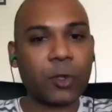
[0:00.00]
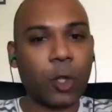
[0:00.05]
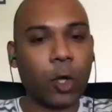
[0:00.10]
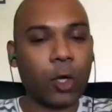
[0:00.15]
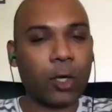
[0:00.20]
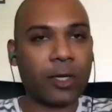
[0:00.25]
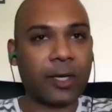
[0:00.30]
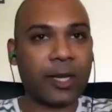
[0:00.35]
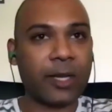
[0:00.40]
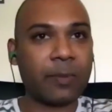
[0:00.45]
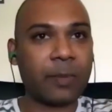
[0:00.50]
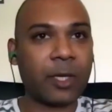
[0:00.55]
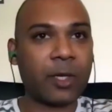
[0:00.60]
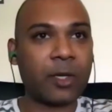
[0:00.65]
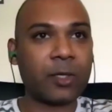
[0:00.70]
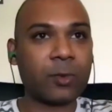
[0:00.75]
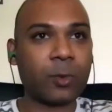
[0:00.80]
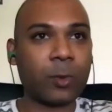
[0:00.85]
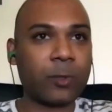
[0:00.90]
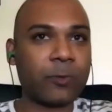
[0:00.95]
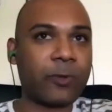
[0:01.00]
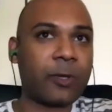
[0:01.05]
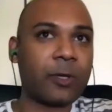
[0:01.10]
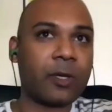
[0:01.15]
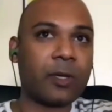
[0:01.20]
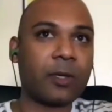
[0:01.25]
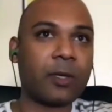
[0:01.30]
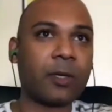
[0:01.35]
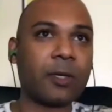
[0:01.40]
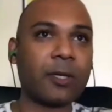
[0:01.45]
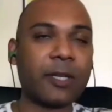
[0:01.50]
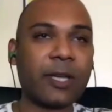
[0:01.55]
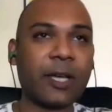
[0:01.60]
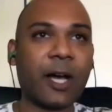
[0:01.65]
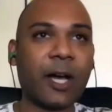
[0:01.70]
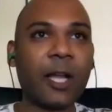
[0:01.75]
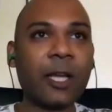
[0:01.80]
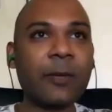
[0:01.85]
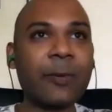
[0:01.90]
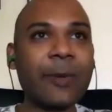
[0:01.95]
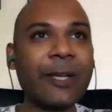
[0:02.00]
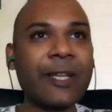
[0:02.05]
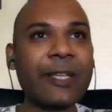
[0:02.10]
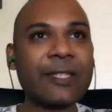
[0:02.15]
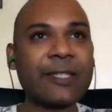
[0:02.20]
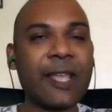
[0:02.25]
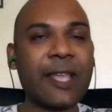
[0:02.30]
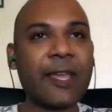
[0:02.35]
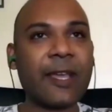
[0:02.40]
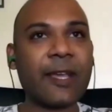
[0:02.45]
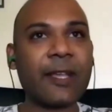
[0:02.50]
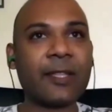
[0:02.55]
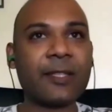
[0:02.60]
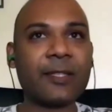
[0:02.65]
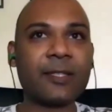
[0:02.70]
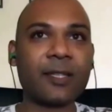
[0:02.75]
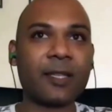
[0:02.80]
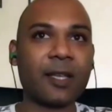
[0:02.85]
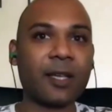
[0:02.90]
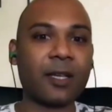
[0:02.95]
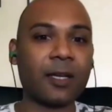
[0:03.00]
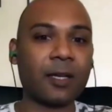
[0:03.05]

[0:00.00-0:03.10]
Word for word: thought, right? Because what we're ultimately saying, it's